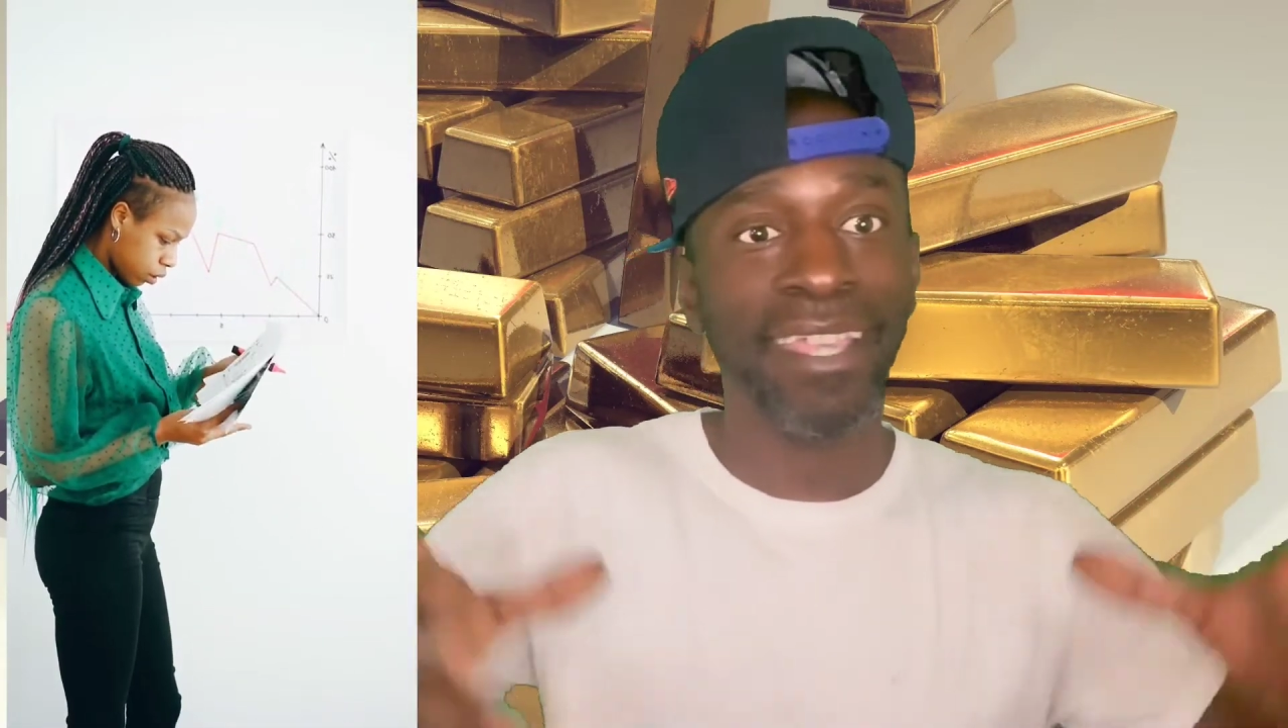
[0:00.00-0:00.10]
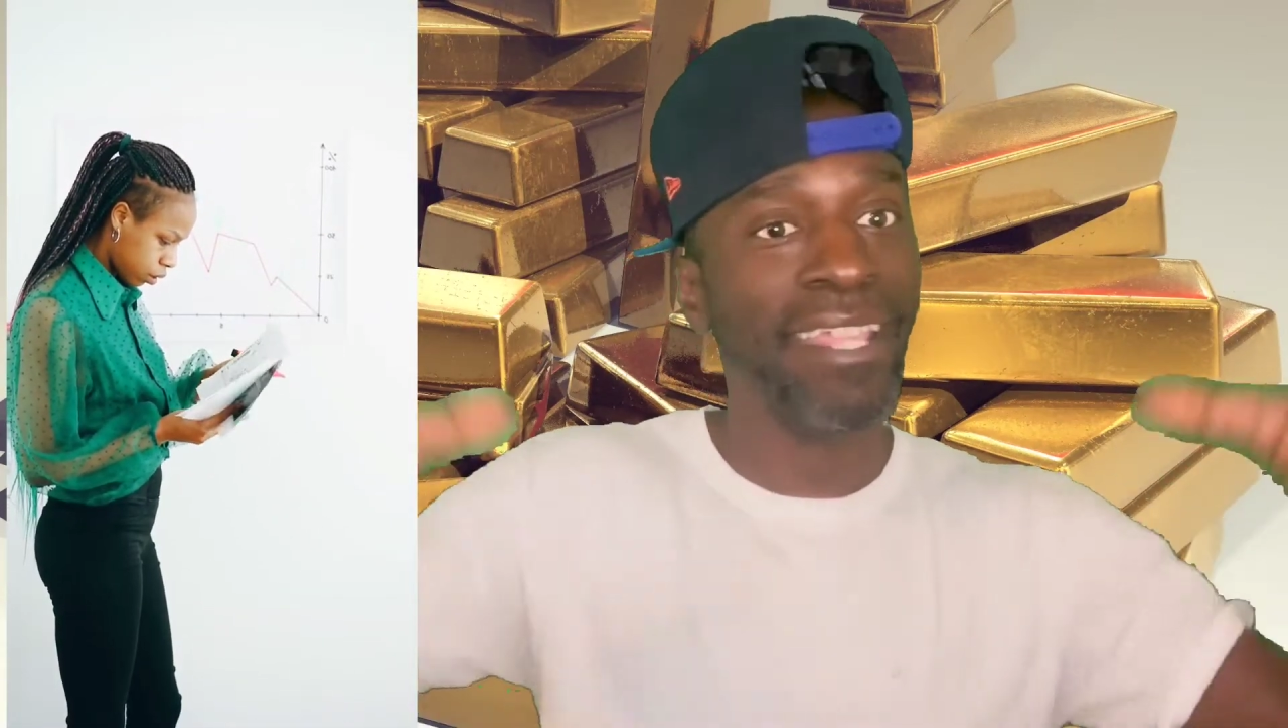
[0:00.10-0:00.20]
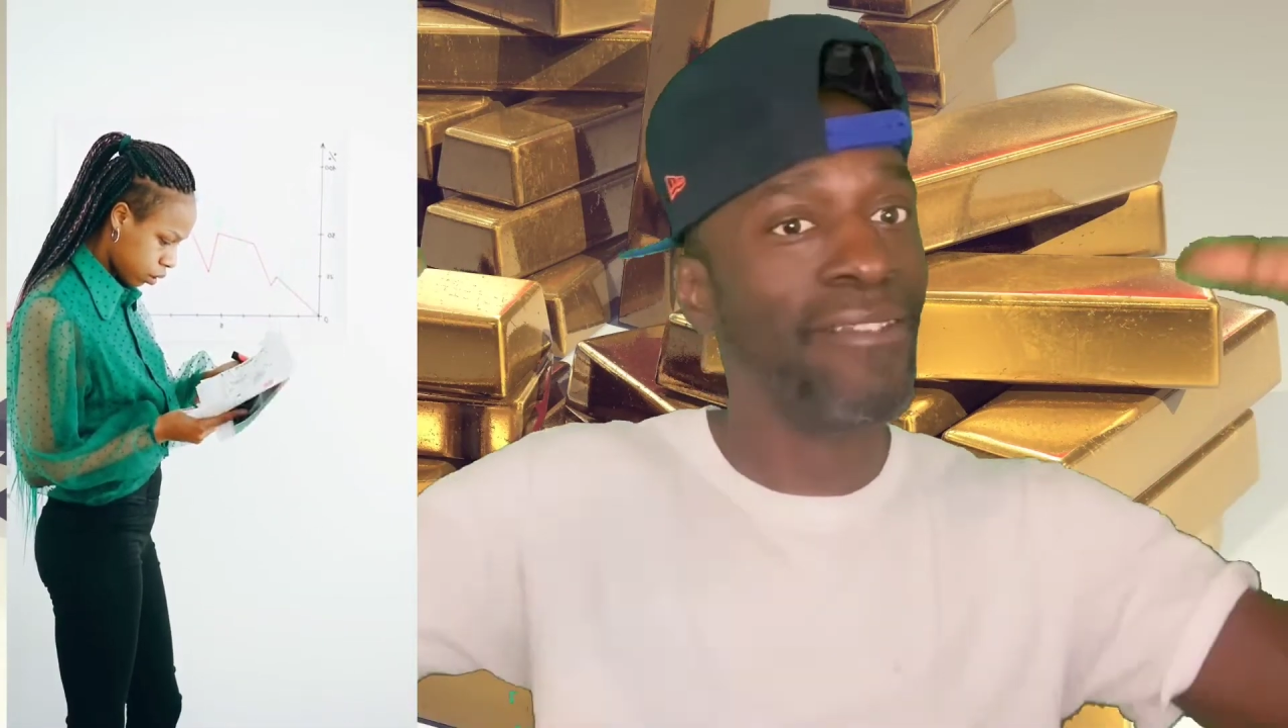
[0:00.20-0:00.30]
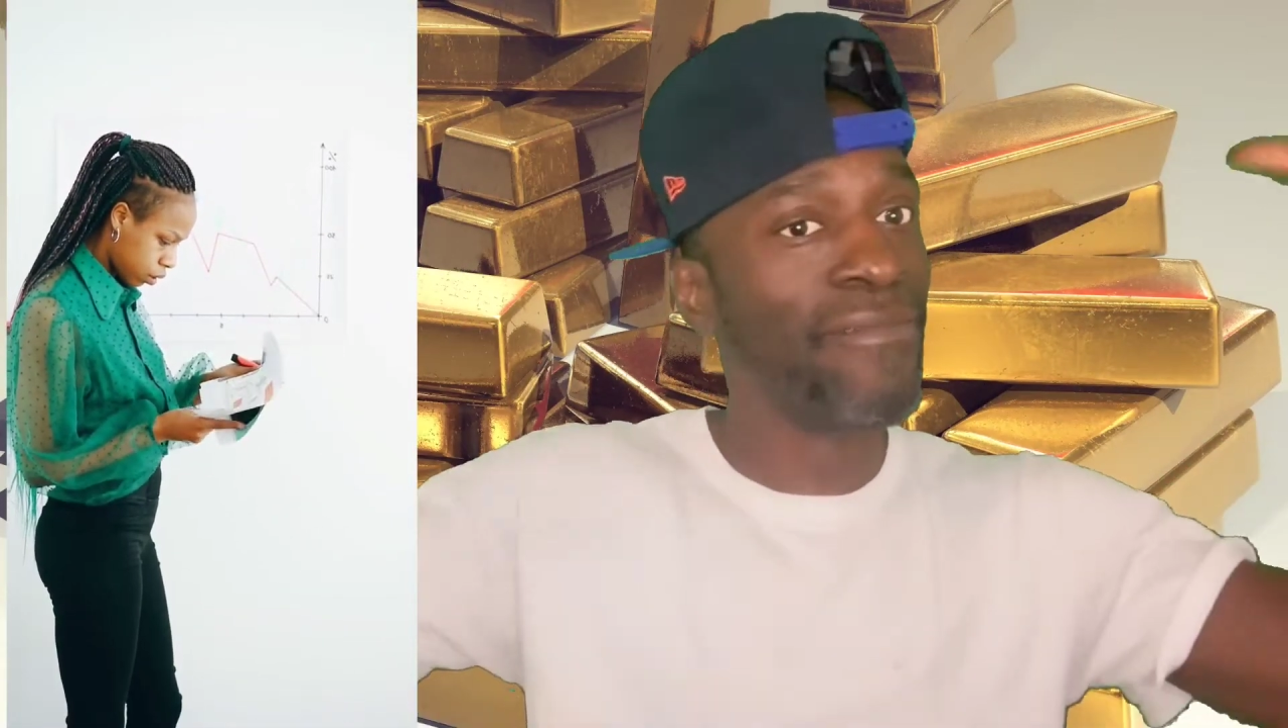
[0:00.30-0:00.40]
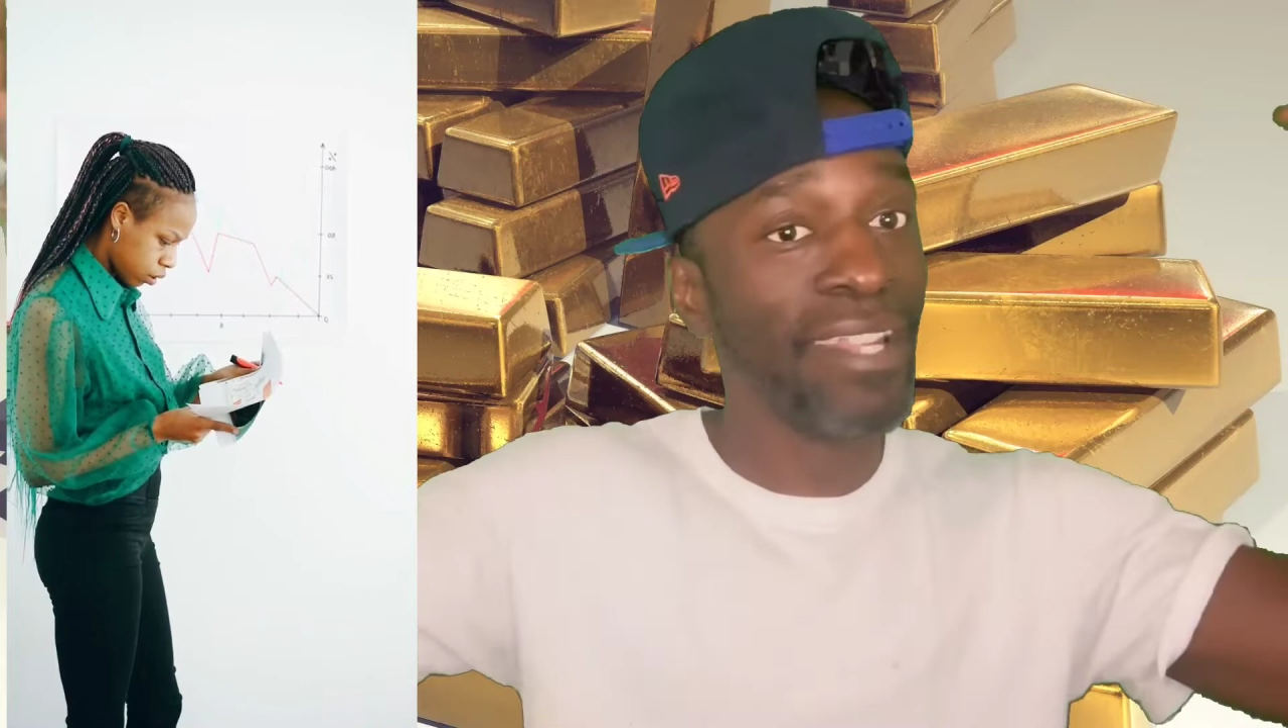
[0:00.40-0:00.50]

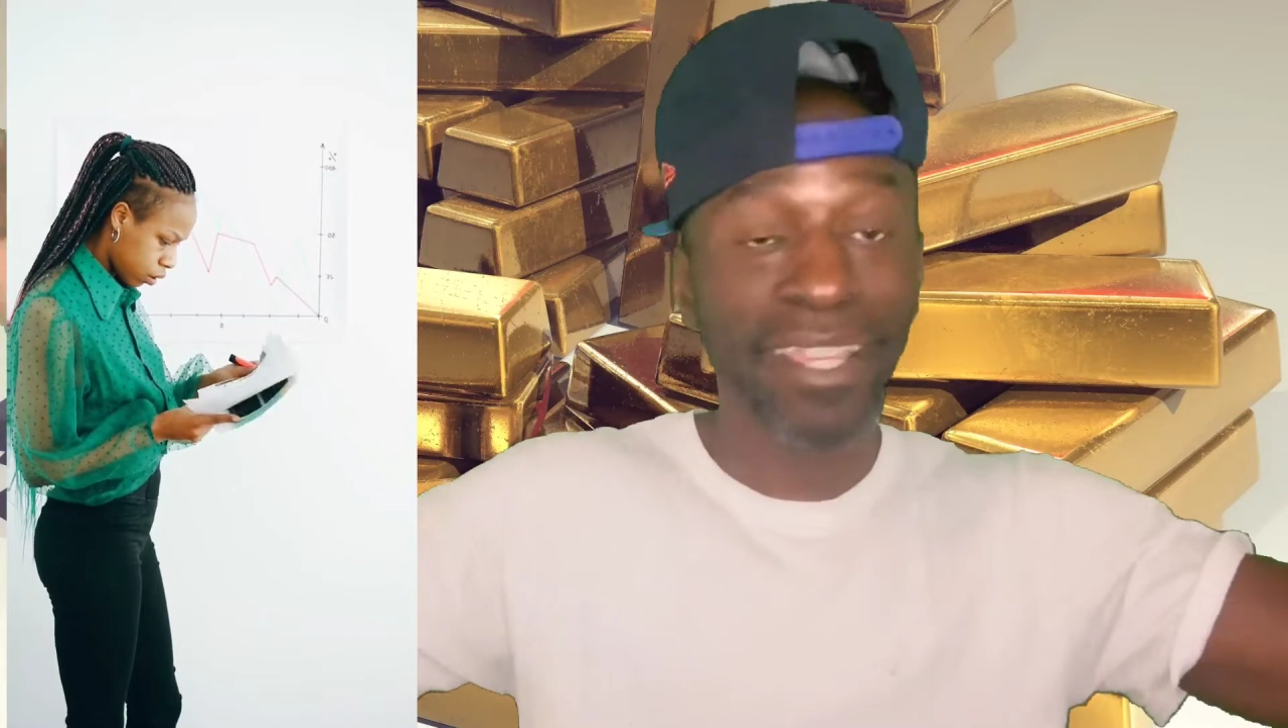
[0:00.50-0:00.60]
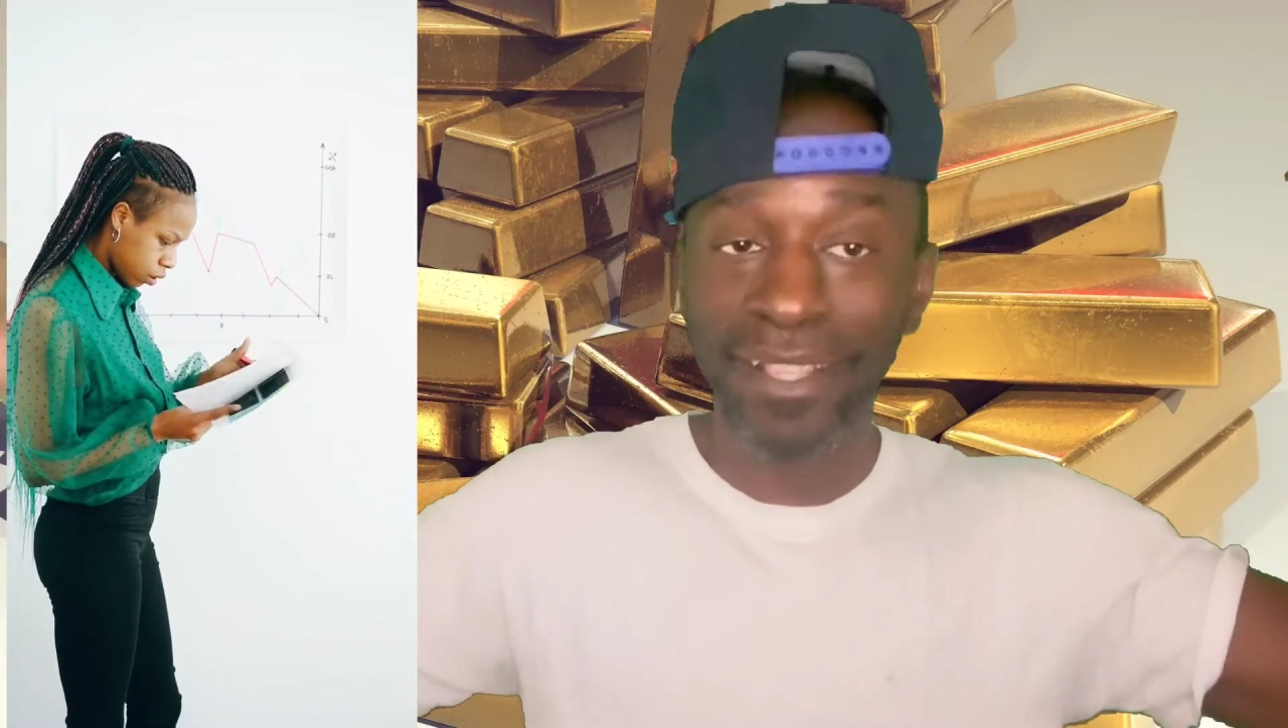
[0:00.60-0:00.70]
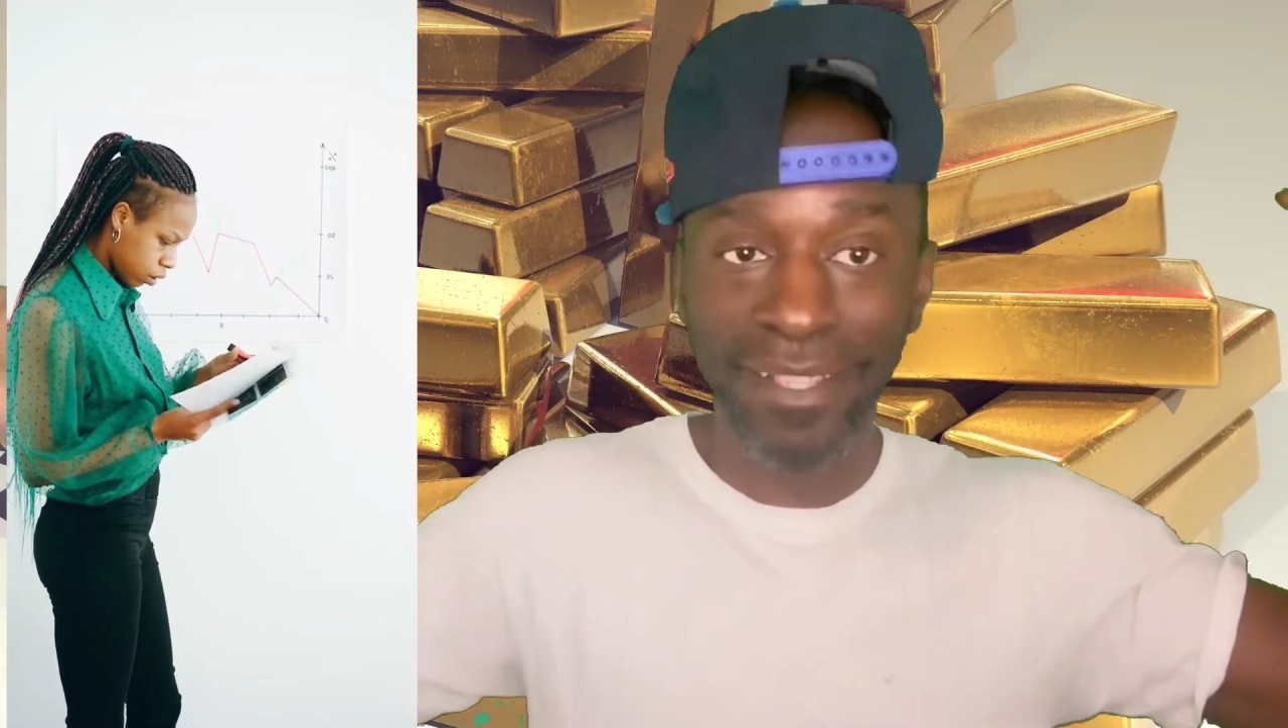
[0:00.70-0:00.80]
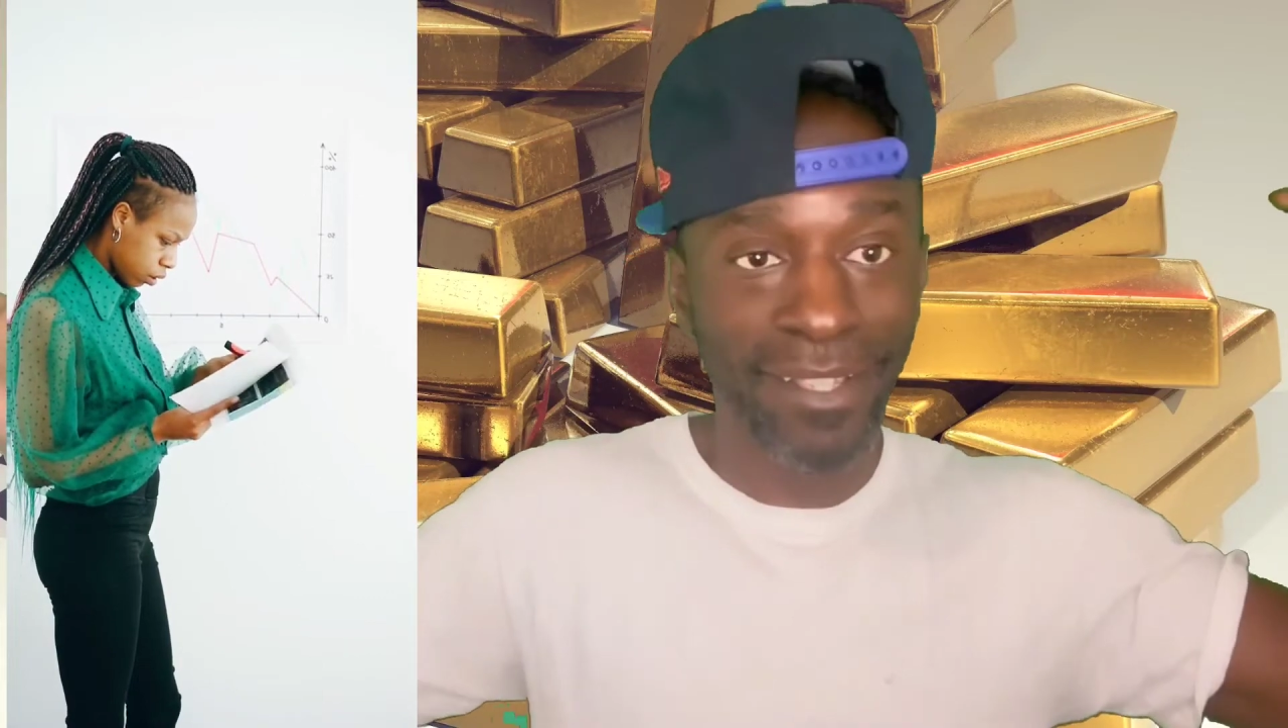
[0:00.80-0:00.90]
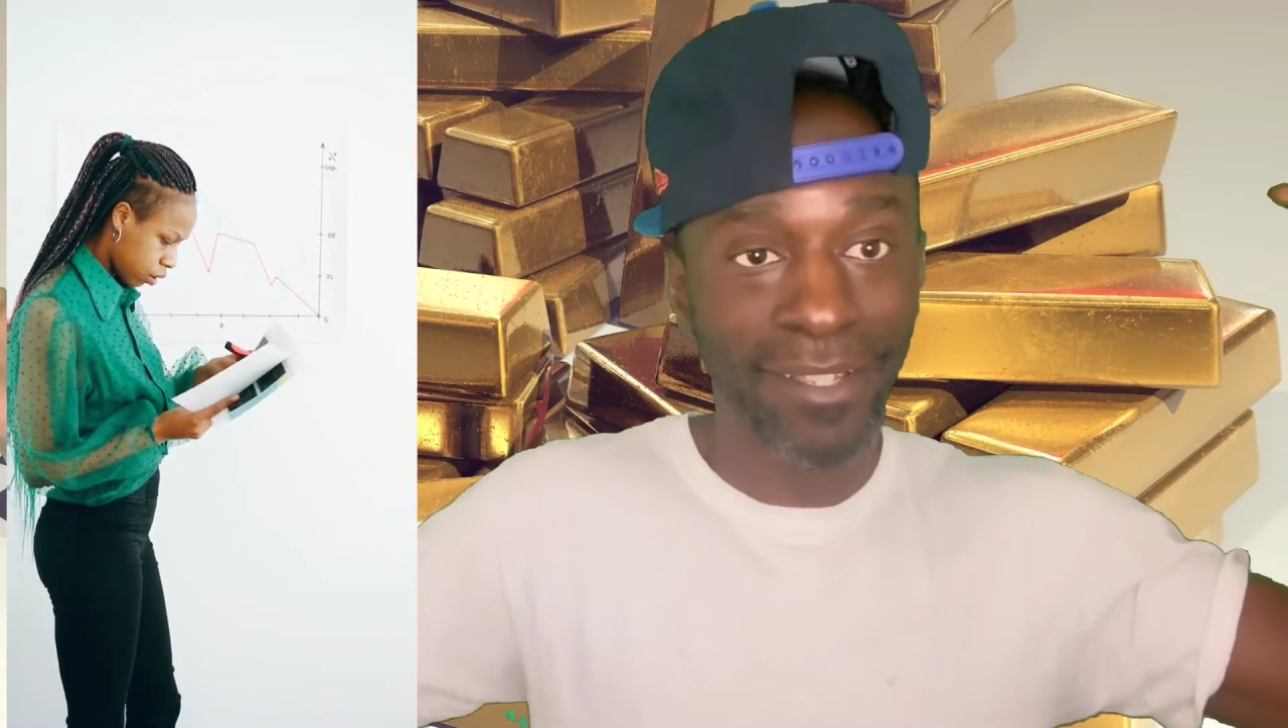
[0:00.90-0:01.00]
it
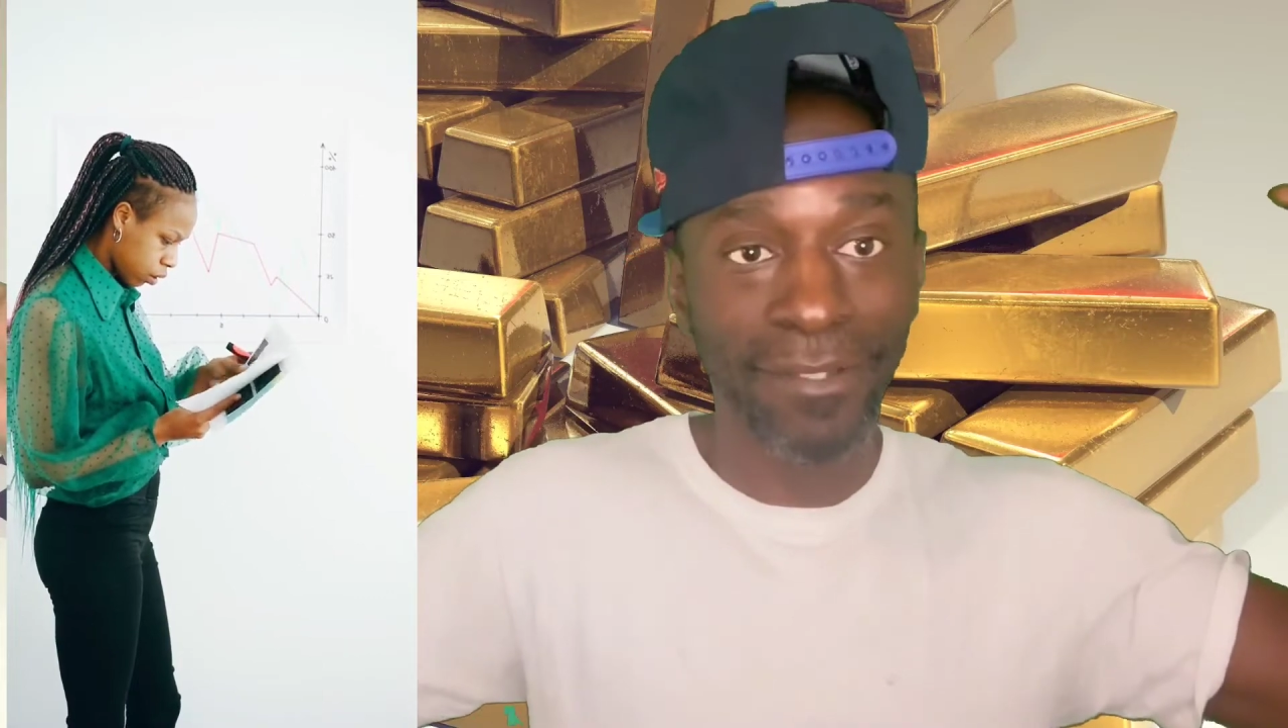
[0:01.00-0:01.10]
inflates.